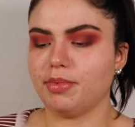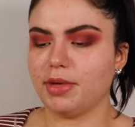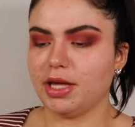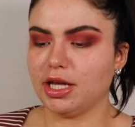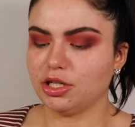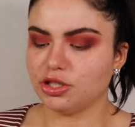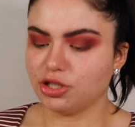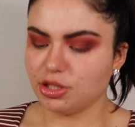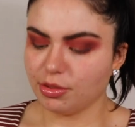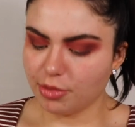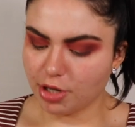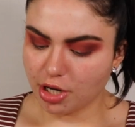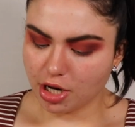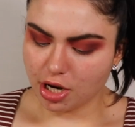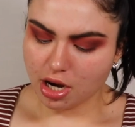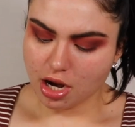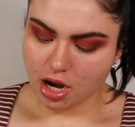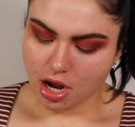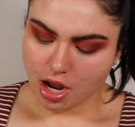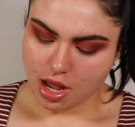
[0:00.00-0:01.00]
pink
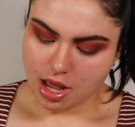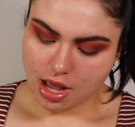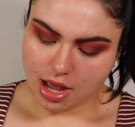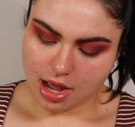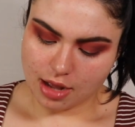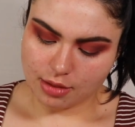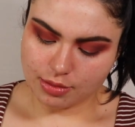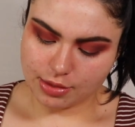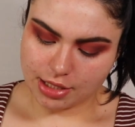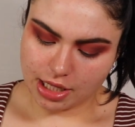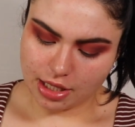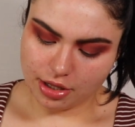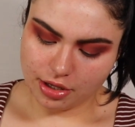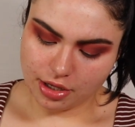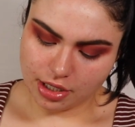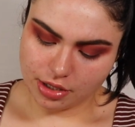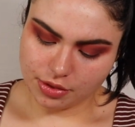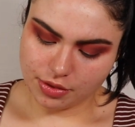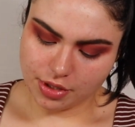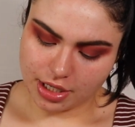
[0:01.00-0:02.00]
shimmer. I'm telling
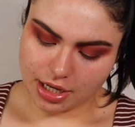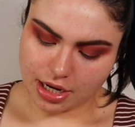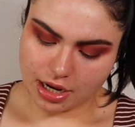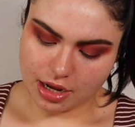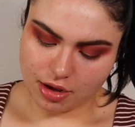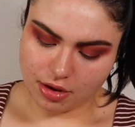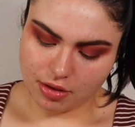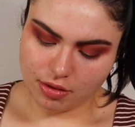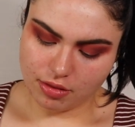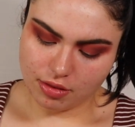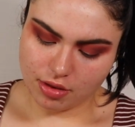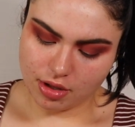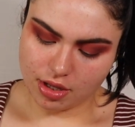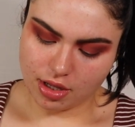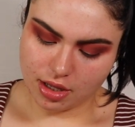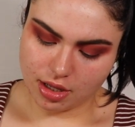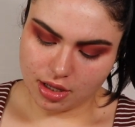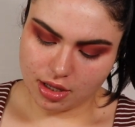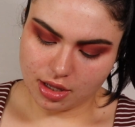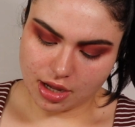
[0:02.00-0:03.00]
you guys right now,
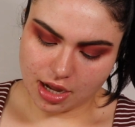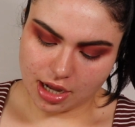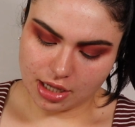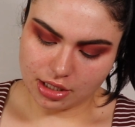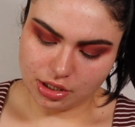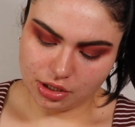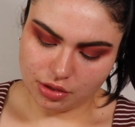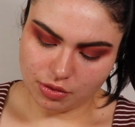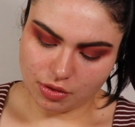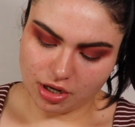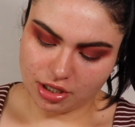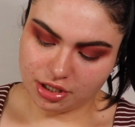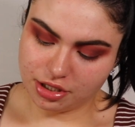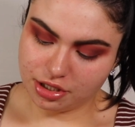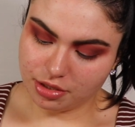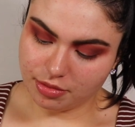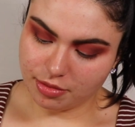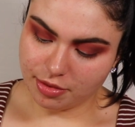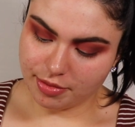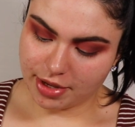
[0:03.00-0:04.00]
I
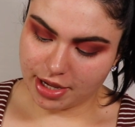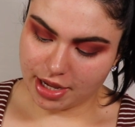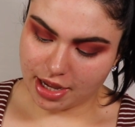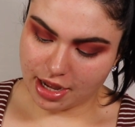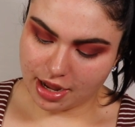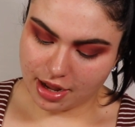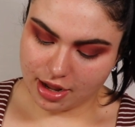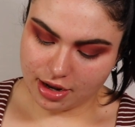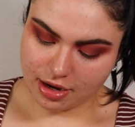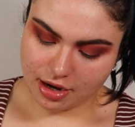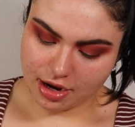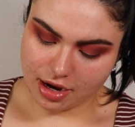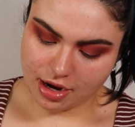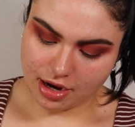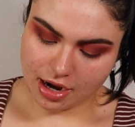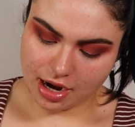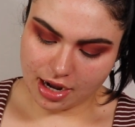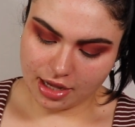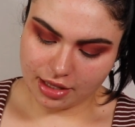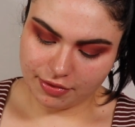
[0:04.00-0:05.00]
swatched them on my hand
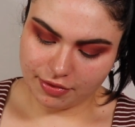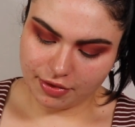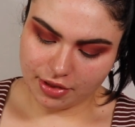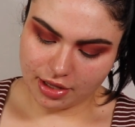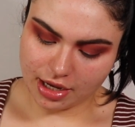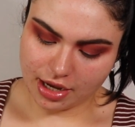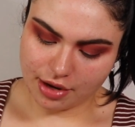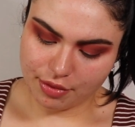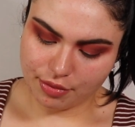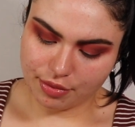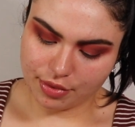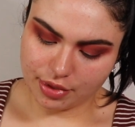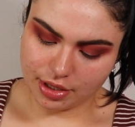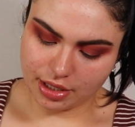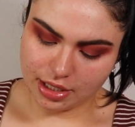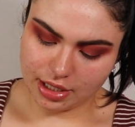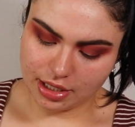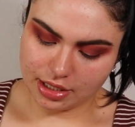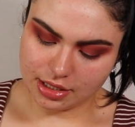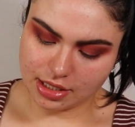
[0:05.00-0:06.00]
and I feel like I
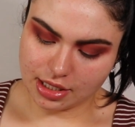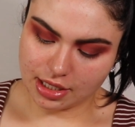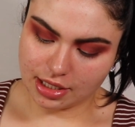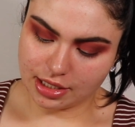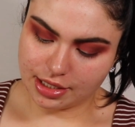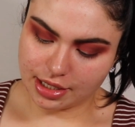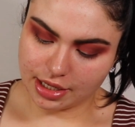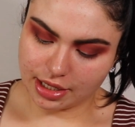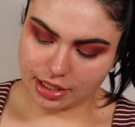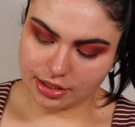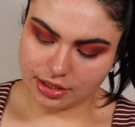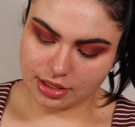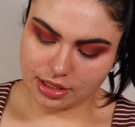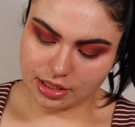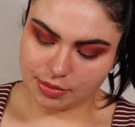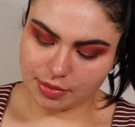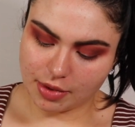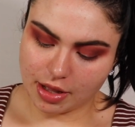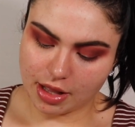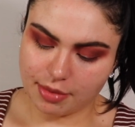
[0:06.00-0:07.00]
really need to like dig into
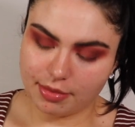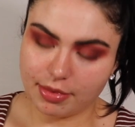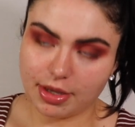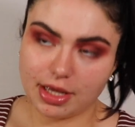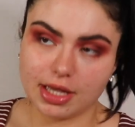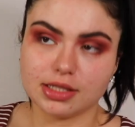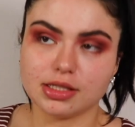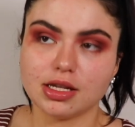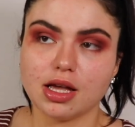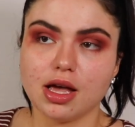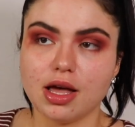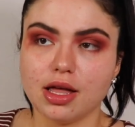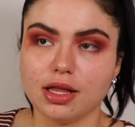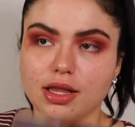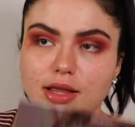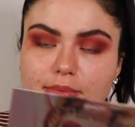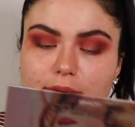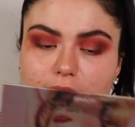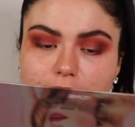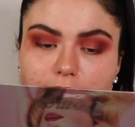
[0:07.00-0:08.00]
this palette because
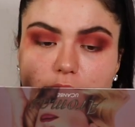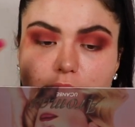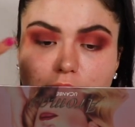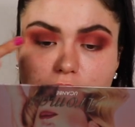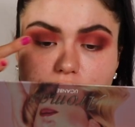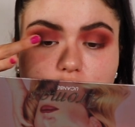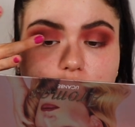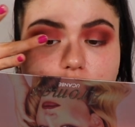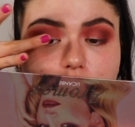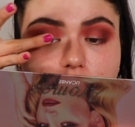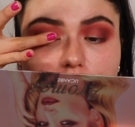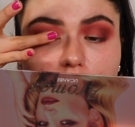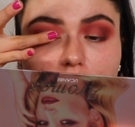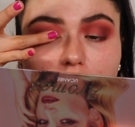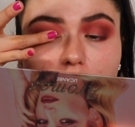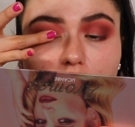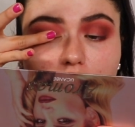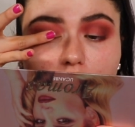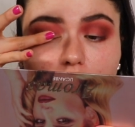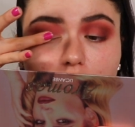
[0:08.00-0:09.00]
the pigment was just
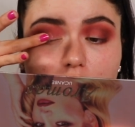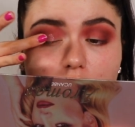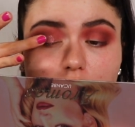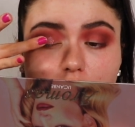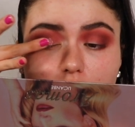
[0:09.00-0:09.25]
not